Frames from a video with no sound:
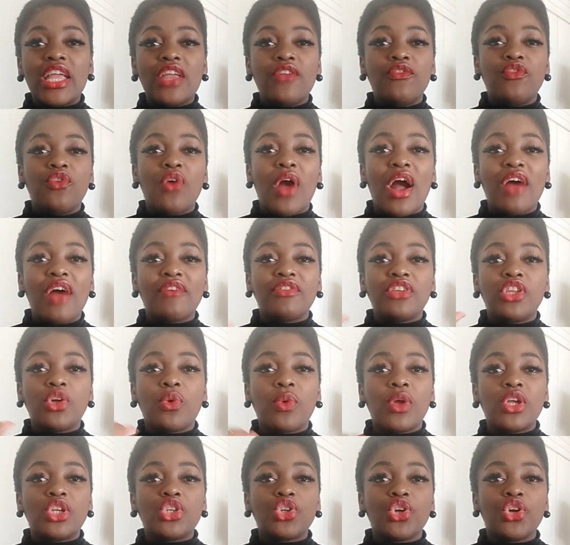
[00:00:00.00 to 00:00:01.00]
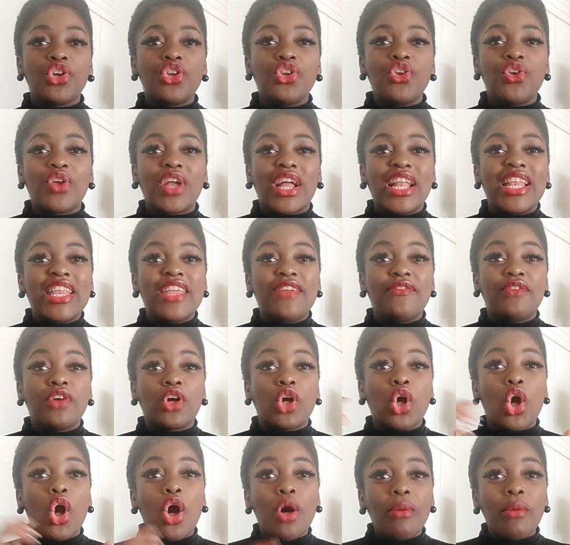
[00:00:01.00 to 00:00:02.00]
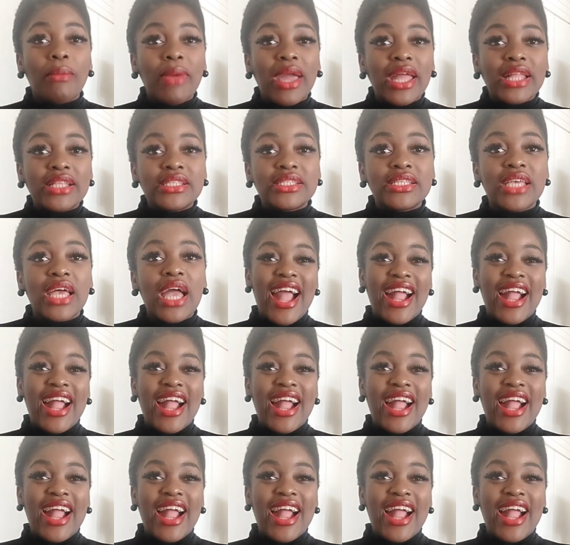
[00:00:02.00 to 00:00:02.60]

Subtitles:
If you have any question, you can leave a comment,